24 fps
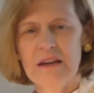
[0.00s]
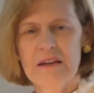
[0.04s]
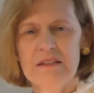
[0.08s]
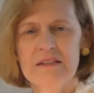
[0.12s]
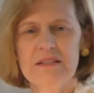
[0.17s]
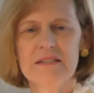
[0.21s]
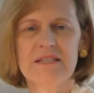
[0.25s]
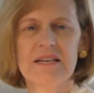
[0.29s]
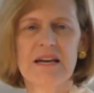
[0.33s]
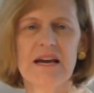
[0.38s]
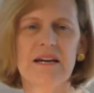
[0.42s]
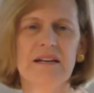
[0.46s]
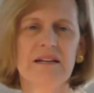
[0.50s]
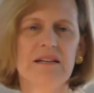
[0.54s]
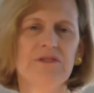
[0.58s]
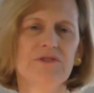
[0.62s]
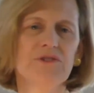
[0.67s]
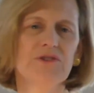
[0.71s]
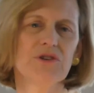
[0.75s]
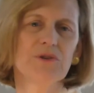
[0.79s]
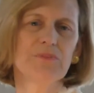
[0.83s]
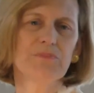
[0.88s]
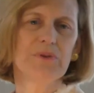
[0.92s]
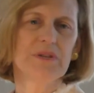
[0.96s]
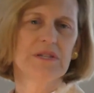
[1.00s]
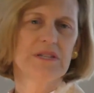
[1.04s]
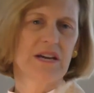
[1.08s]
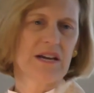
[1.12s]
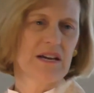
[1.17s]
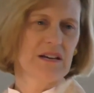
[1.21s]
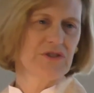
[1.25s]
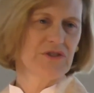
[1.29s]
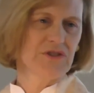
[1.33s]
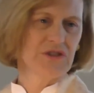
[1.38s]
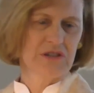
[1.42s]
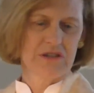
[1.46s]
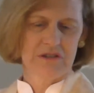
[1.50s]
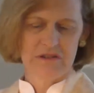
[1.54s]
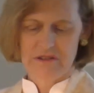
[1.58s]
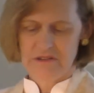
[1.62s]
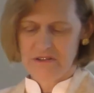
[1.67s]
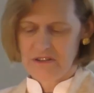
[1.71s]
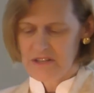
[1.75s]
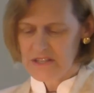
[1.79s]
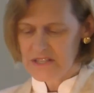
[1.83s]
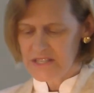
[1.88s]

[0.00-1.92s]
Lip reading: Does that interpretation